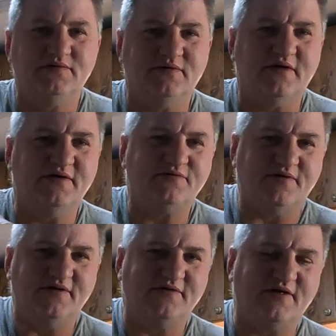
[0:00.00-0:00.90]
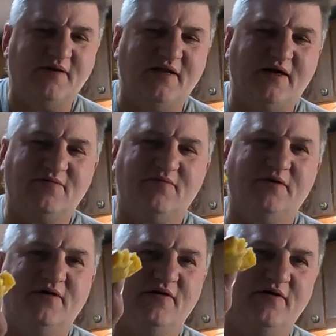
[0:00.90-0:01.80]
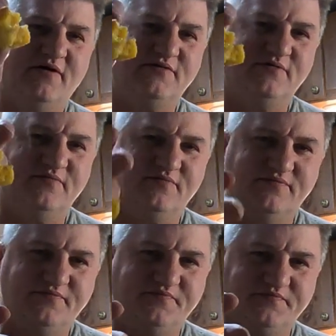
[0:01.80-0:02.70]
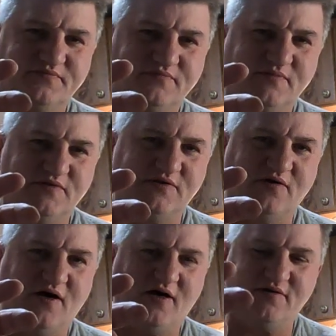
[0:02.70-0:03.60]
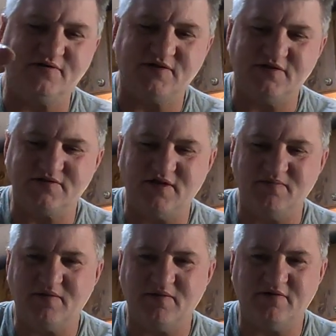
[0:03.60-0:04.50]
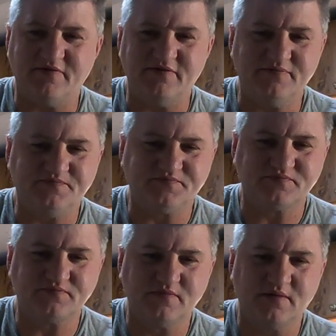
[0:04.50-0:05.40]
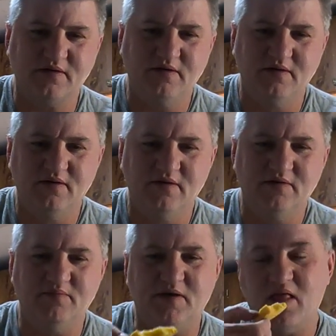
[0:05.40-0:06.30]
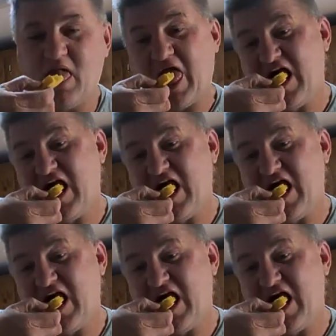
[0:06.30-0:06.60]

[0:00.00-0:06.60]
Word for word: So there's what it come out like with butter on it. It's still hot. You can see the steam coming off of it. But